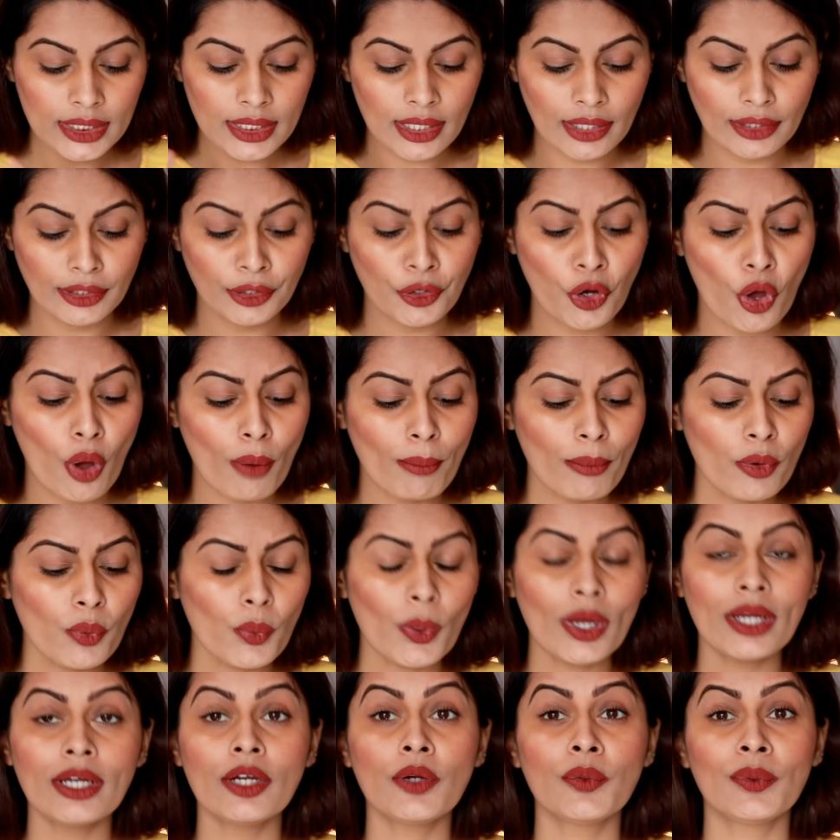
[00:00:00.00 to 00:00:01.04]
yeah the combo
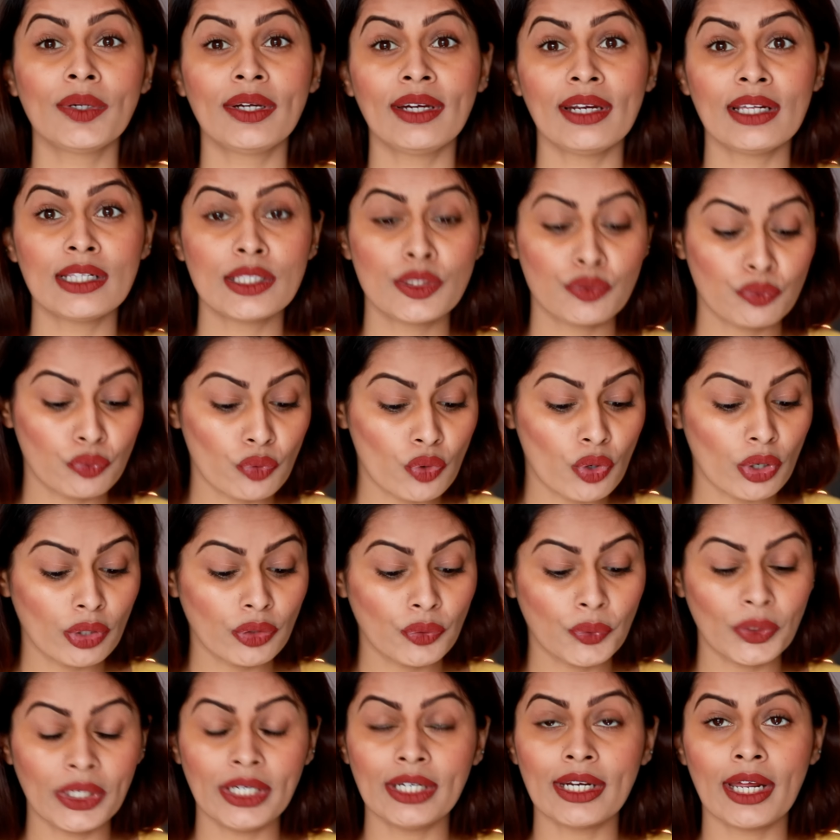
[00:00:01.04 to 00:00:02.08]
one retails for
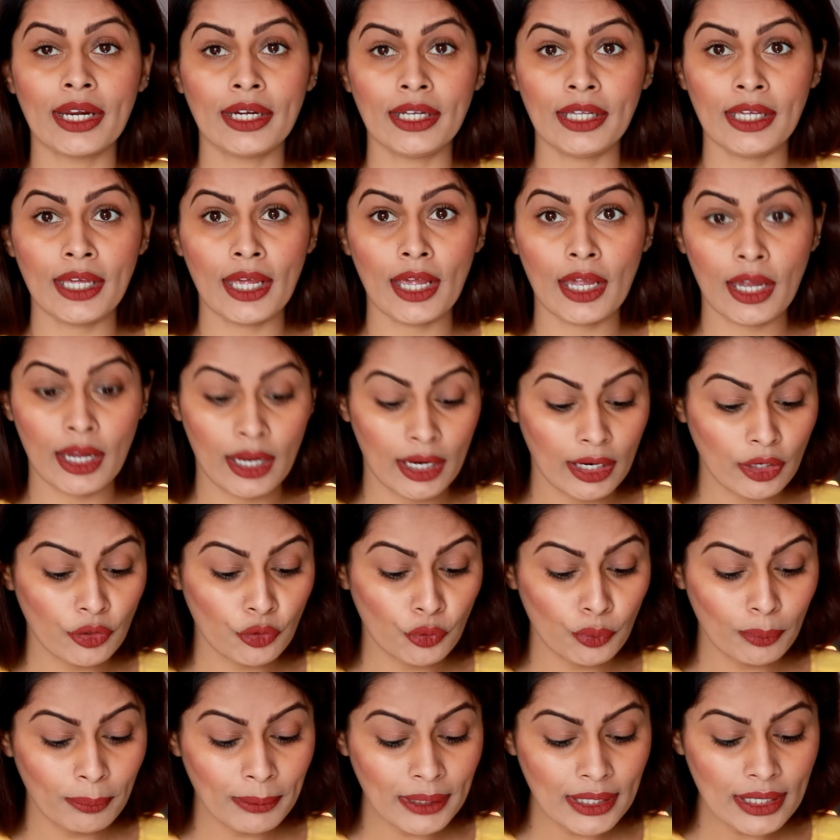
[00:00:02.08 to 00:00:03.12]

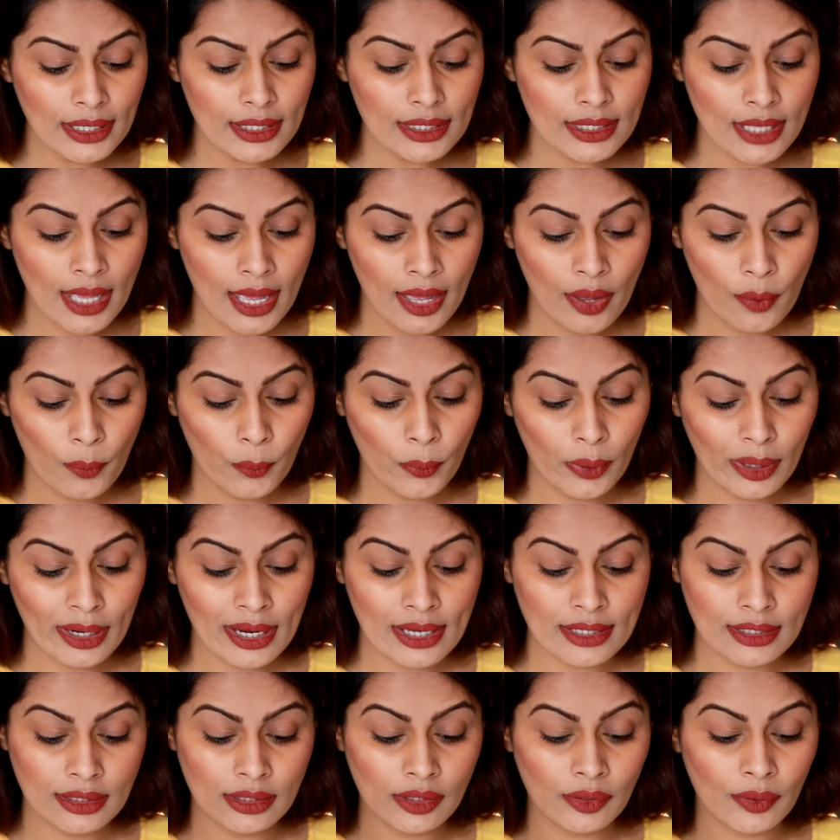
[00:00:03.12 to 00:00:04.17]
398 rupees
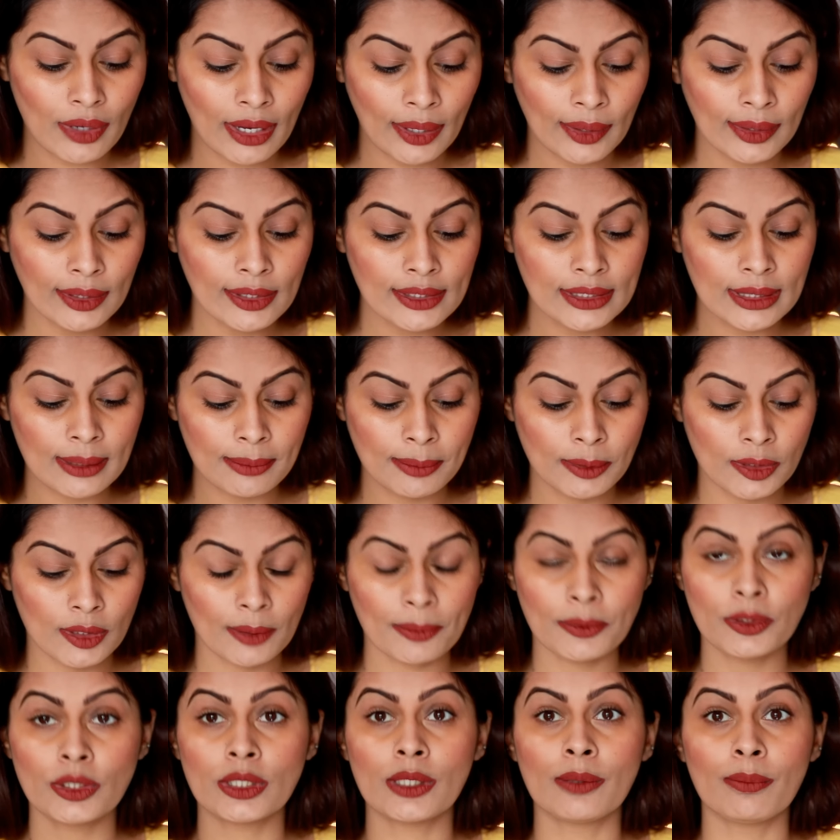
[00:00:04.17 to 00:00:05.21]
whereas the regular
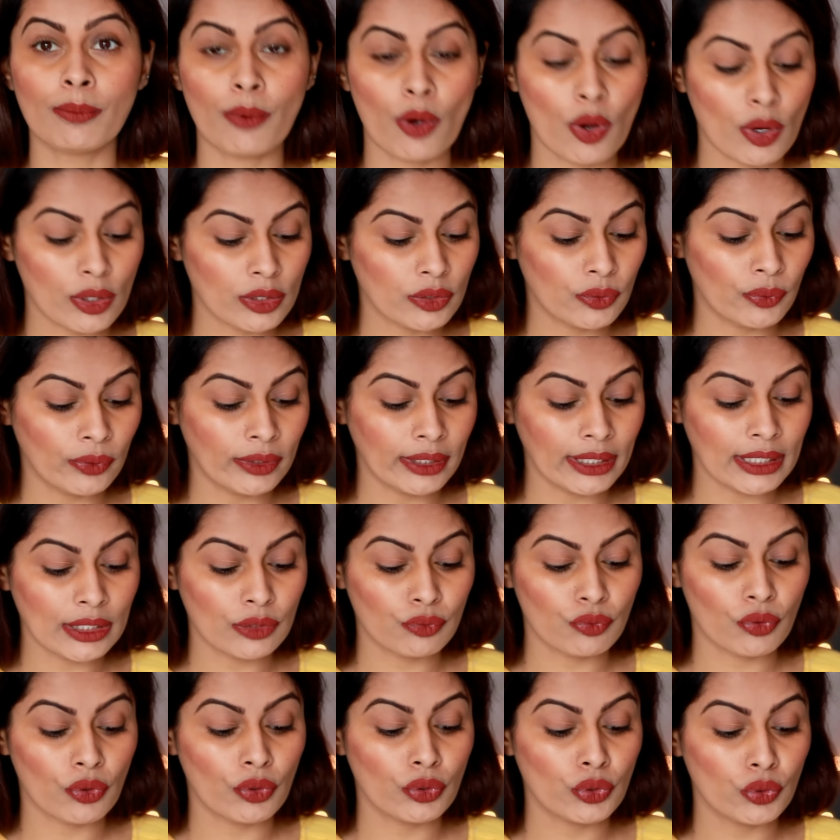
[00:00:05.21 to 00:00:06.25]
subscription box
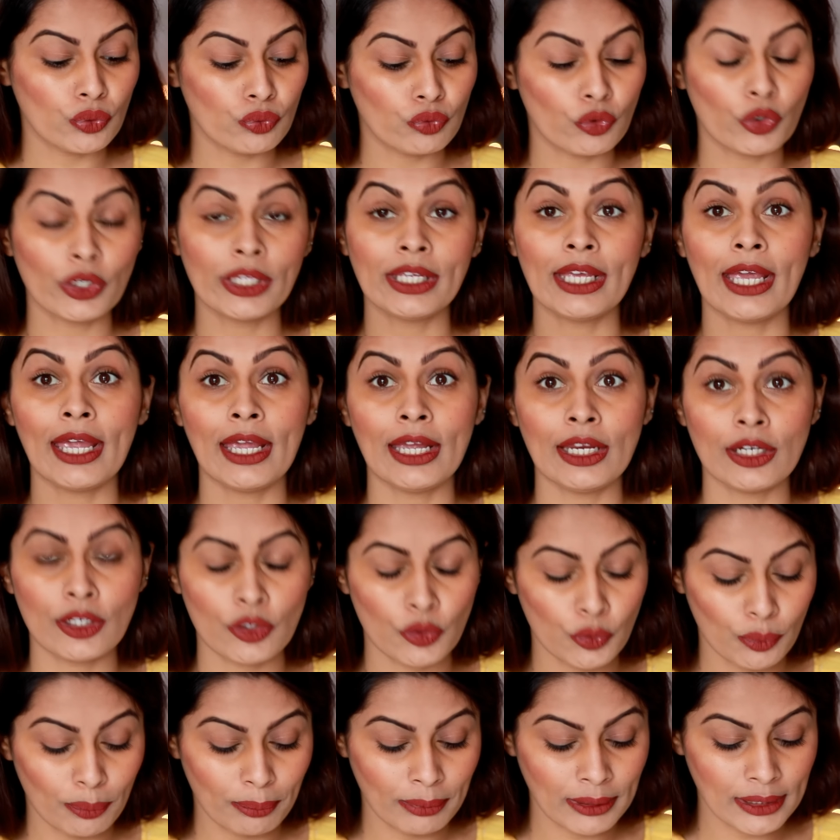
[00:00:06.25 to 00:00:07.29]
retails for 248
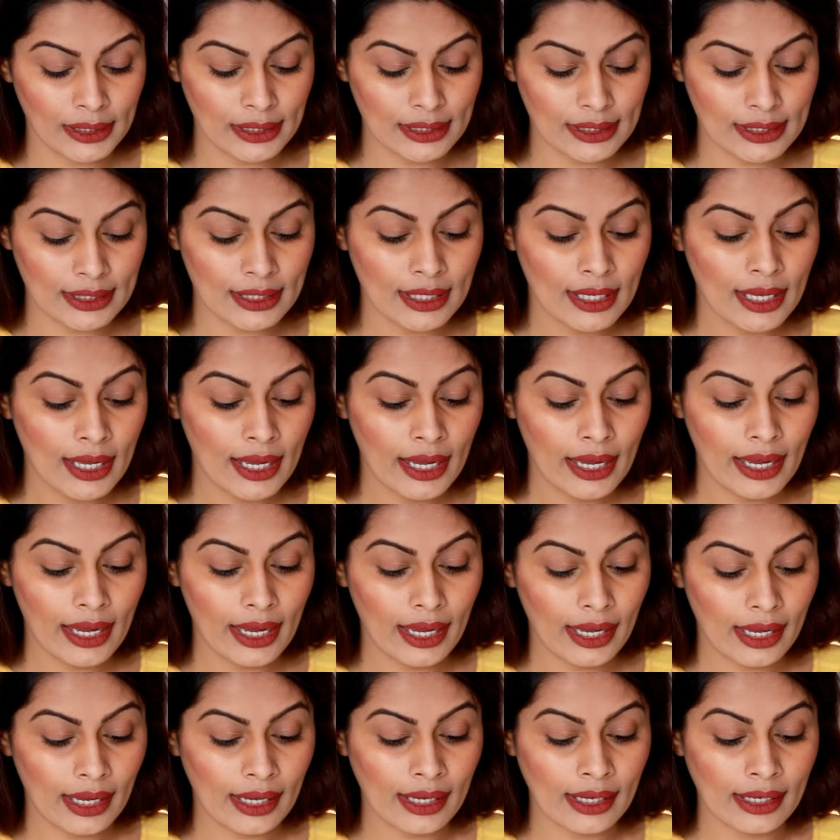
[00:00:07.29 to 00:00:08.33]
rupees
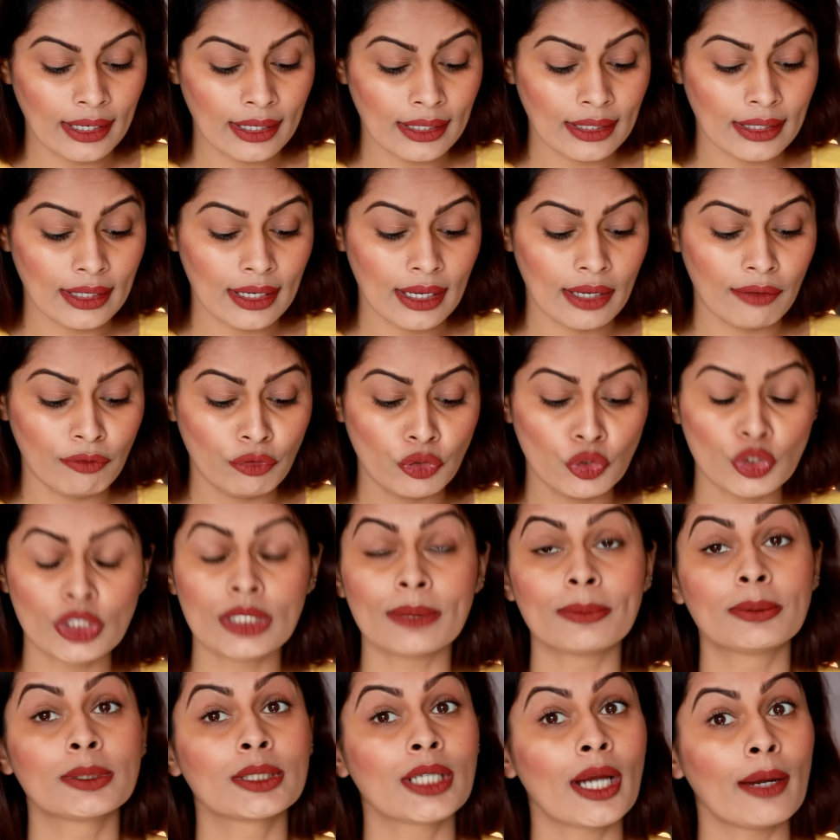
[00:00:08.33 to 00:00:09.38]
and if you
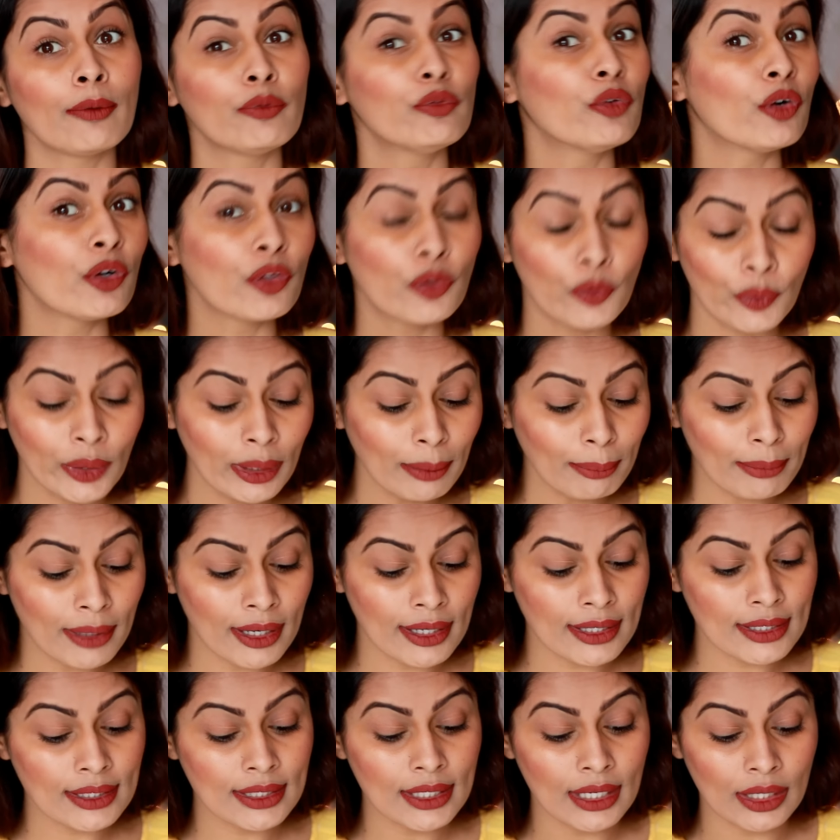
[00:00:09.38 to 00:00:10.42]
subscribe for three
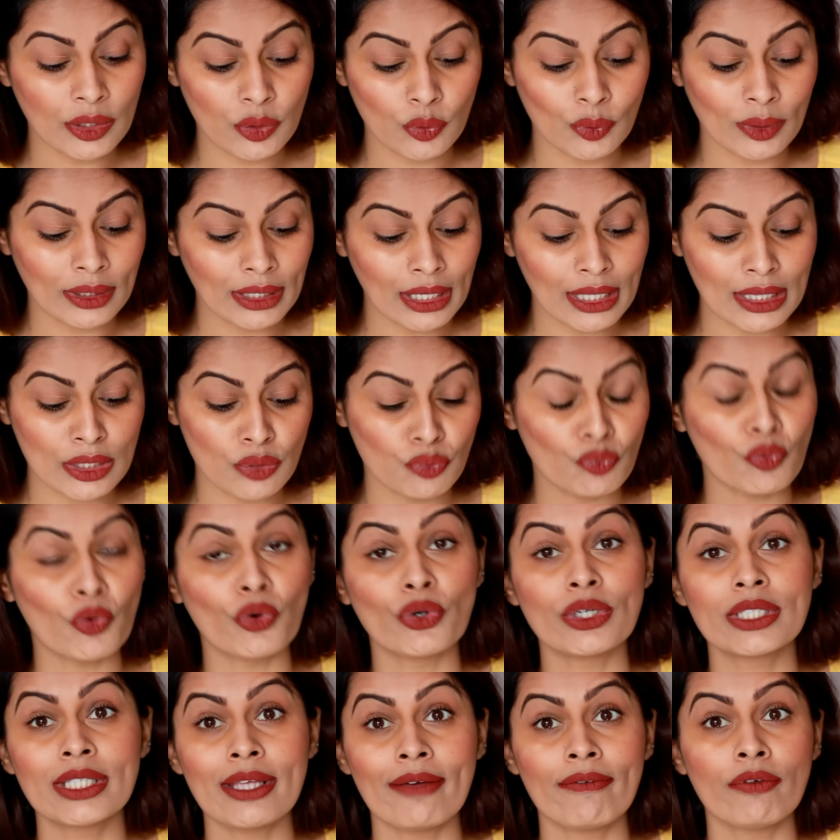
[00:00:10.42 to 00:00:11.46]
months it retails
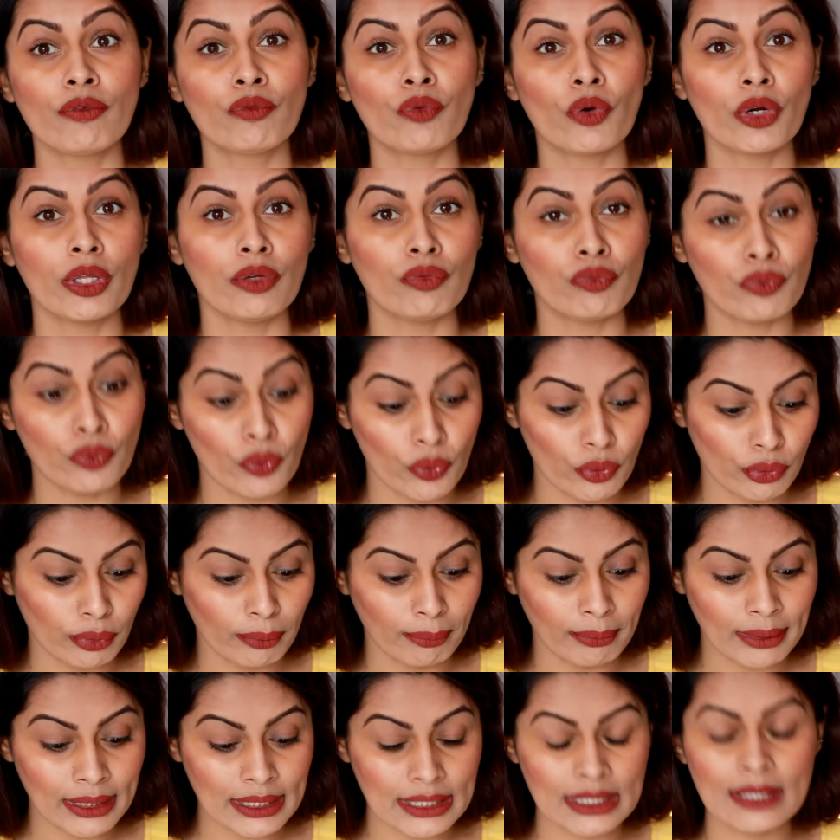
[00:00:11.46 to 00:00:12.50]
for 744
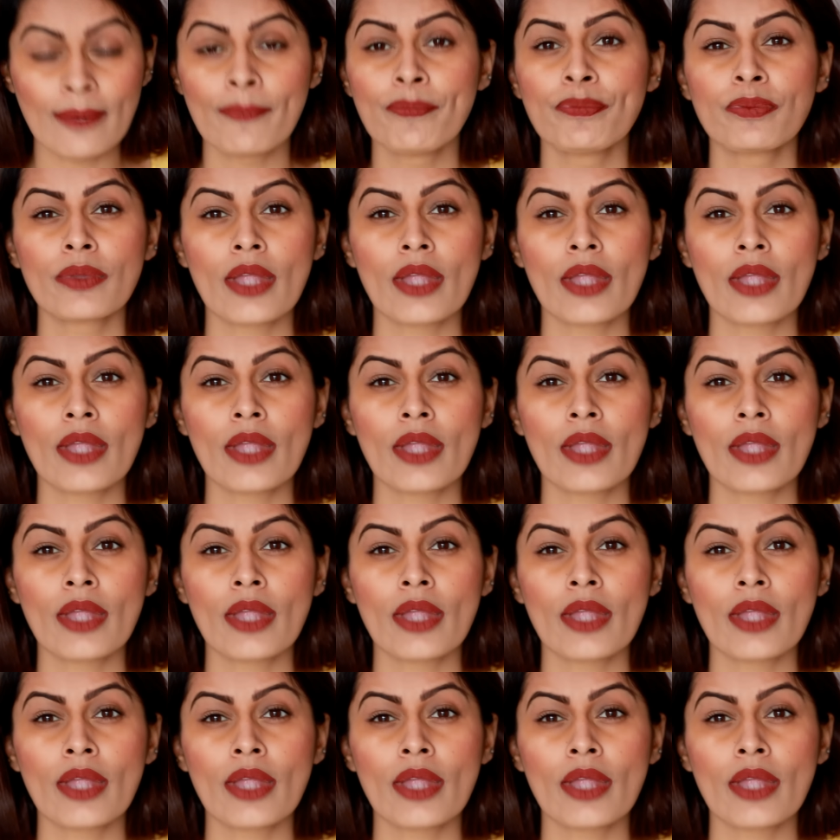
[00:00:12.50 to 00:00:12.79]
rupees